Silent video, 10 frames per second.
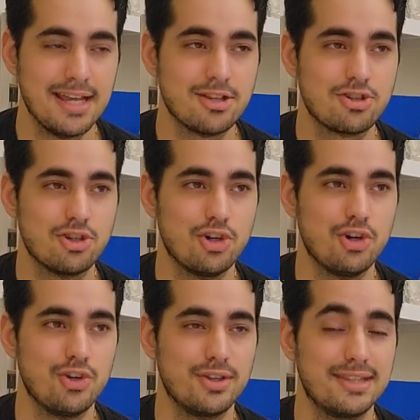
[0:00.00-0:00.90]

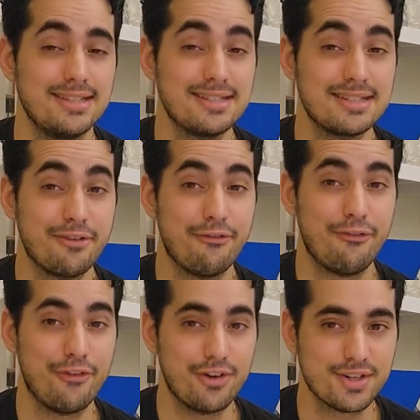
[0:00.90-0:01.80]
So, this is the
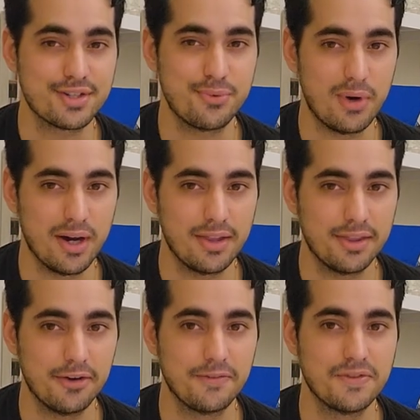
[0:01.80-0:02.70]
first
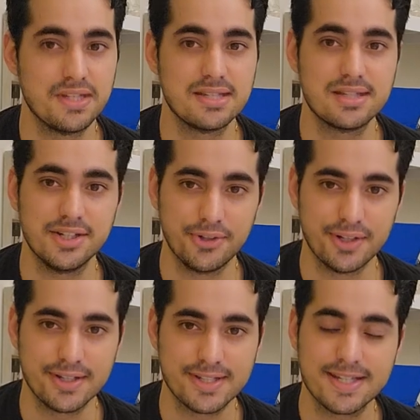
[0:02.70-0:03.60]
one of this
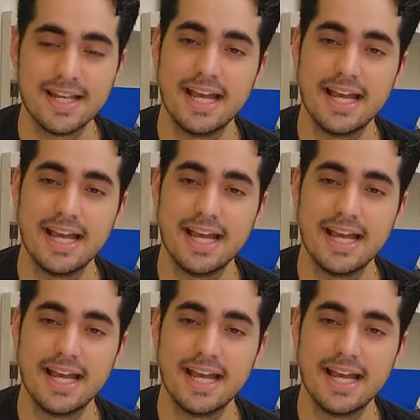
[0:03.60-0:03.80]
series.